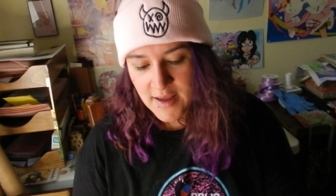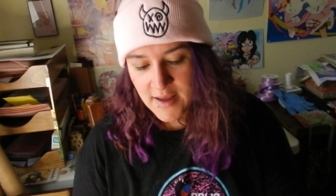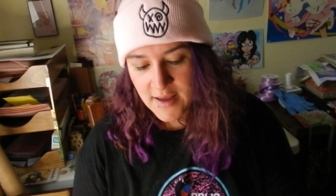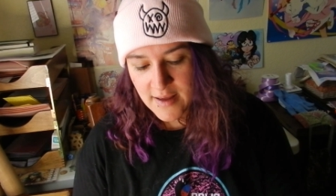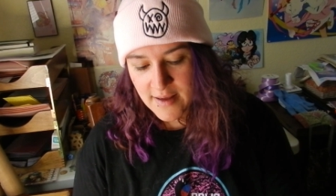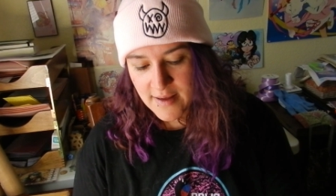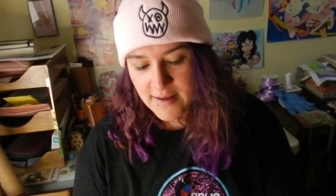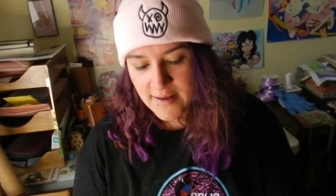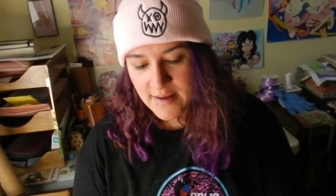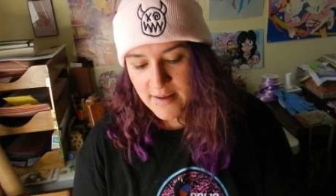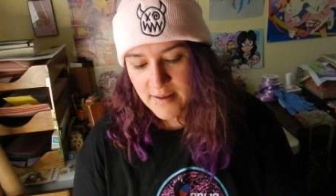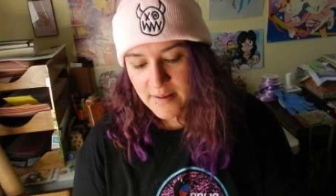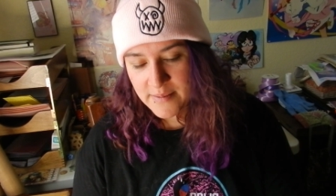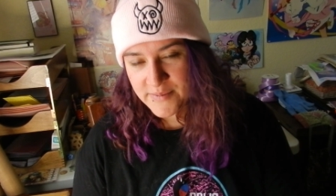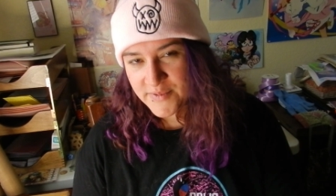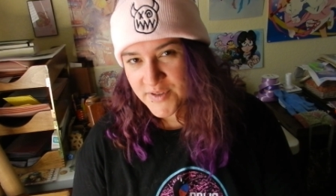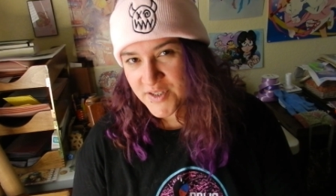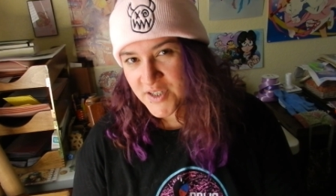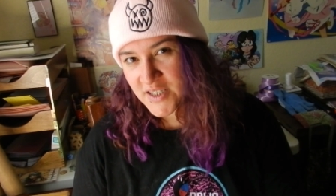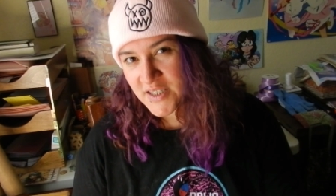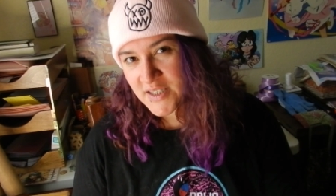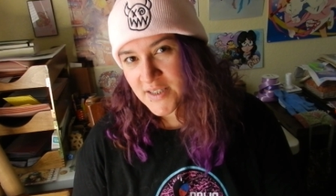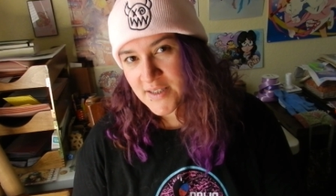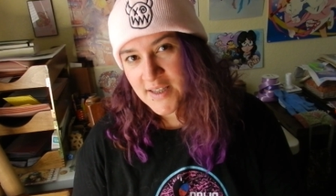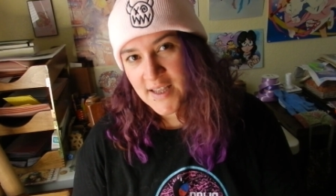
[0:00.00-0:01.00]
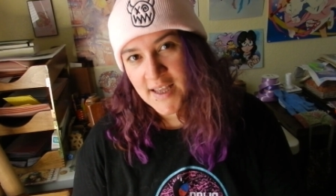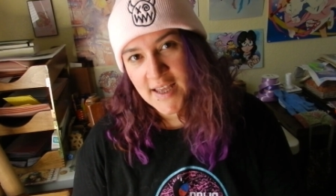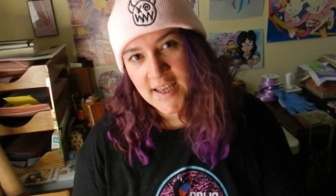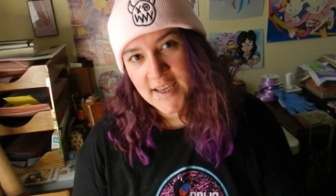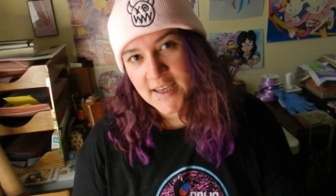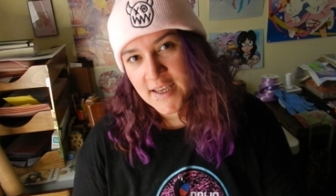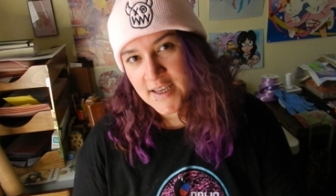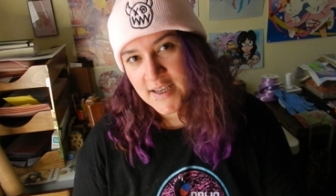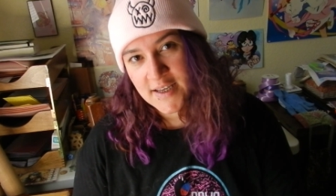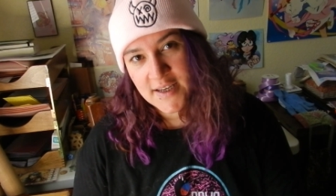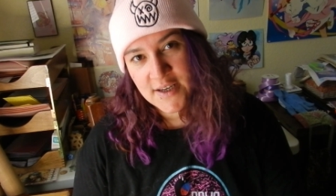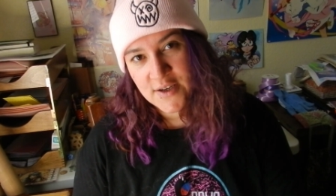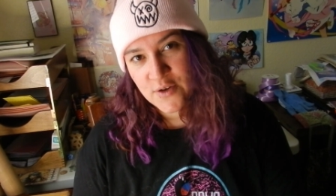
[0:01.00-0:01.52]
Um, just
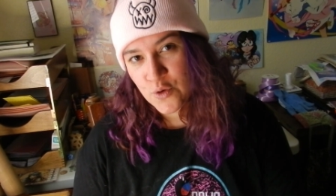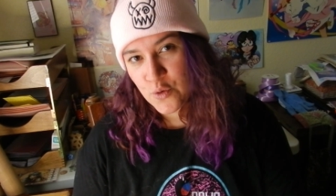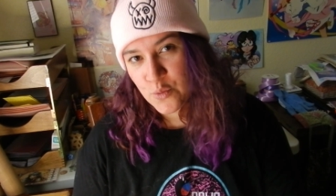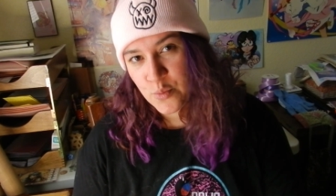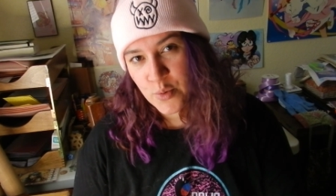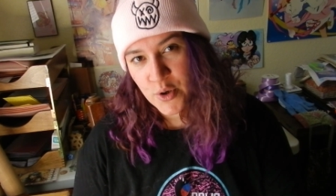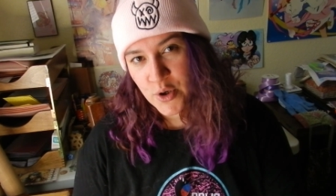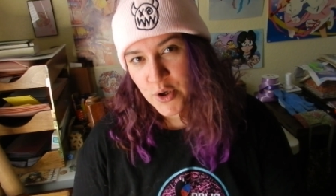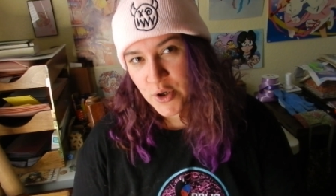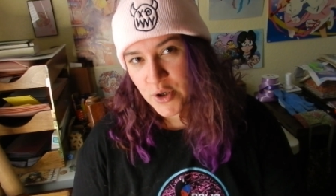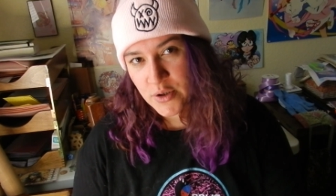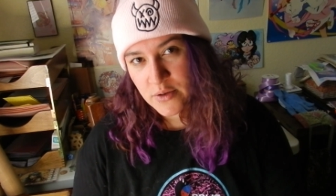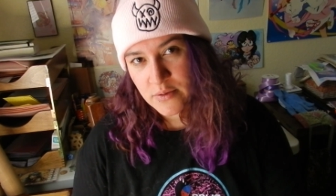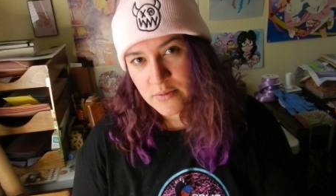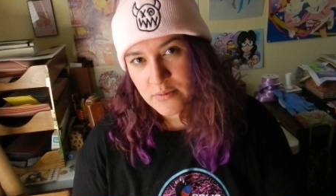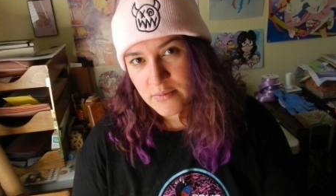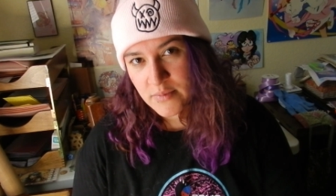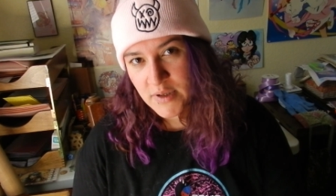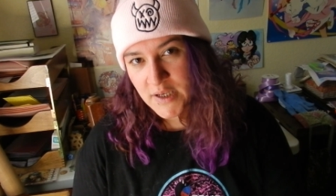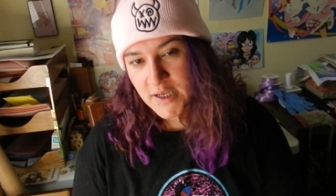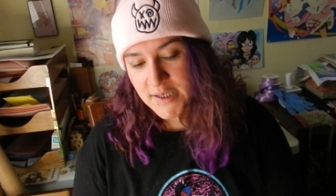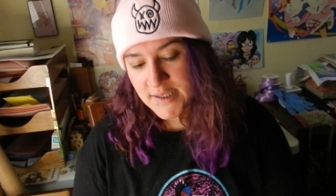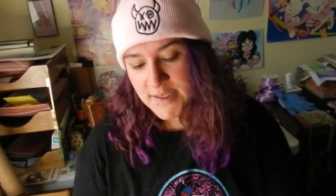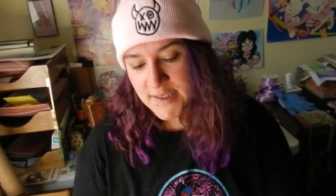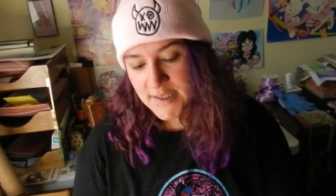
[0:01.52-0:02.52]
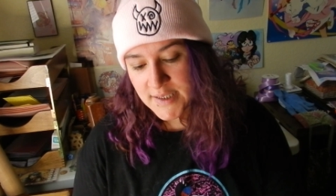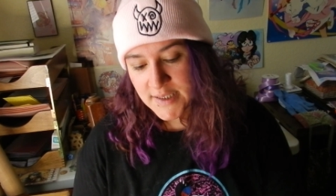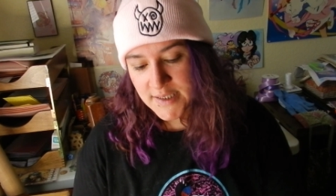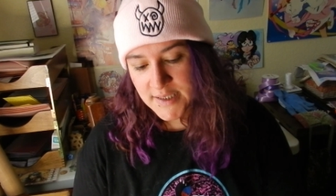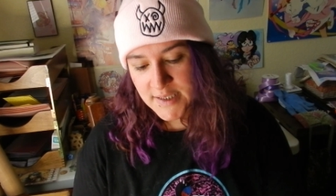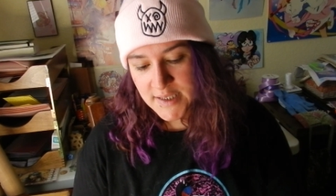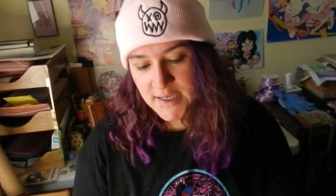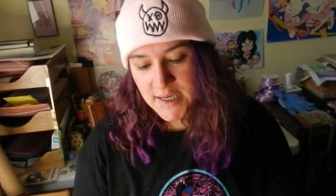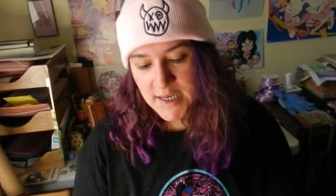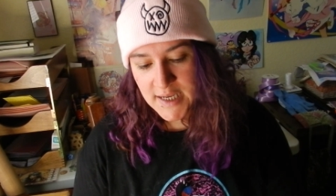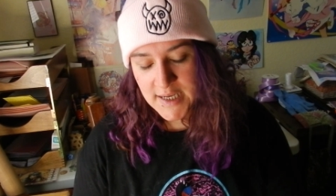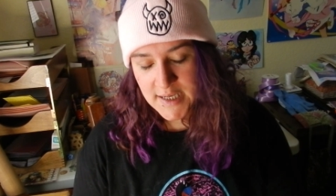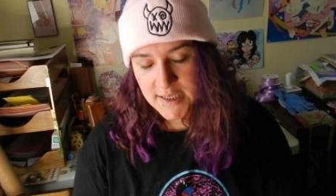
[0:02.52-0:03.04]
like a Uber because
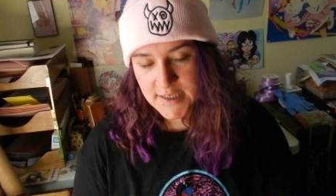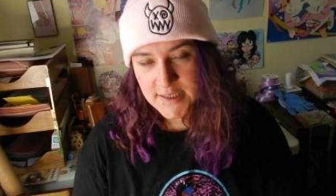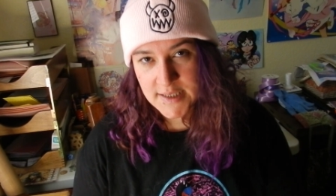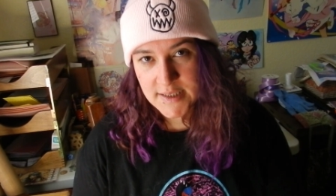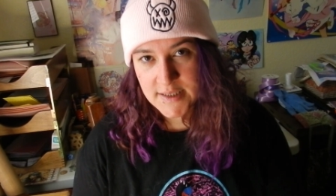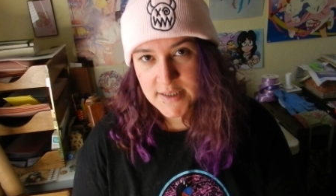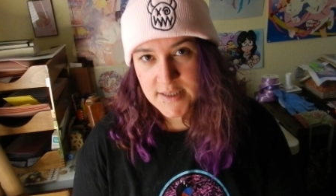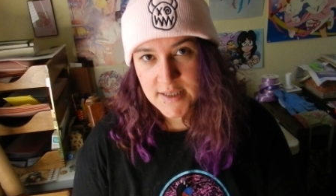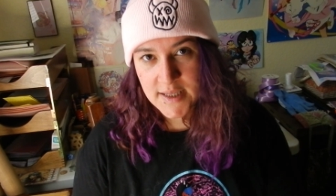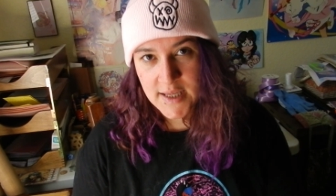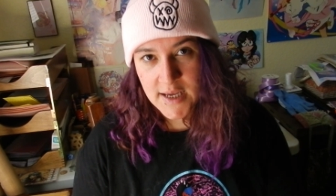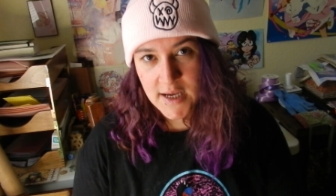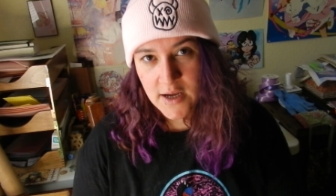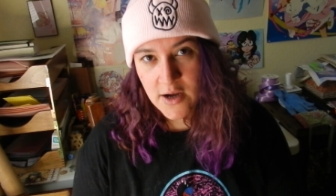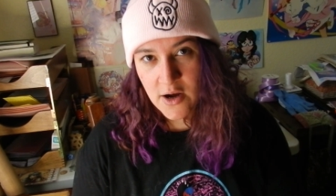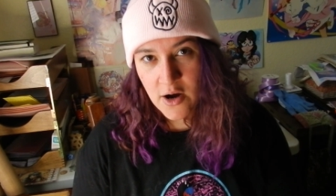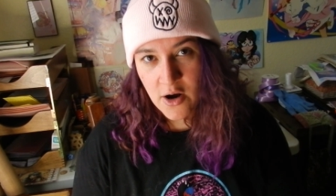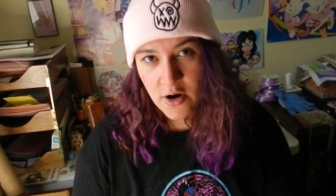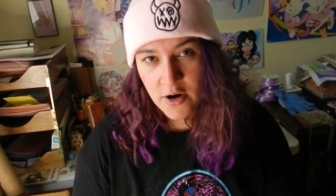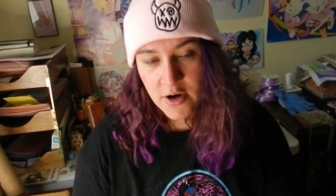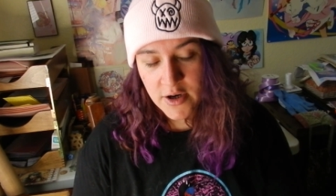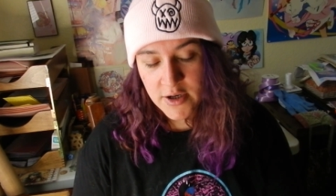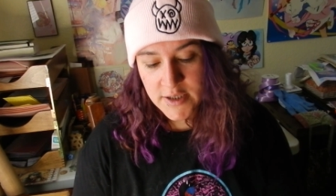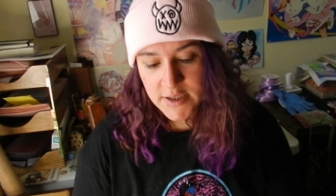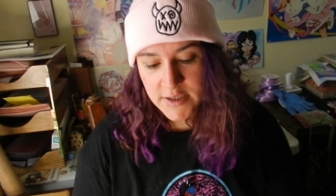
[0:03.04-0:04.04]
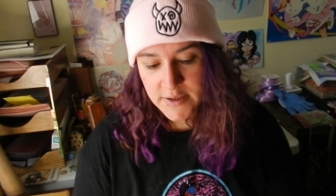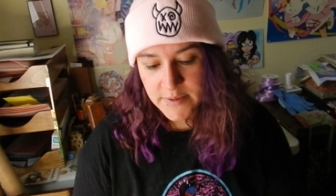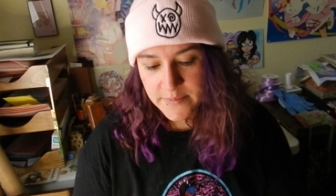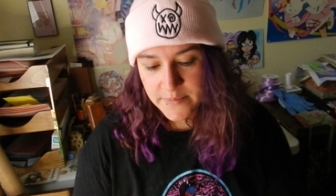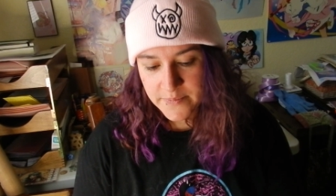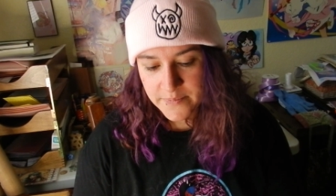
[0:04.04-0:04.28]
it's connected to that card.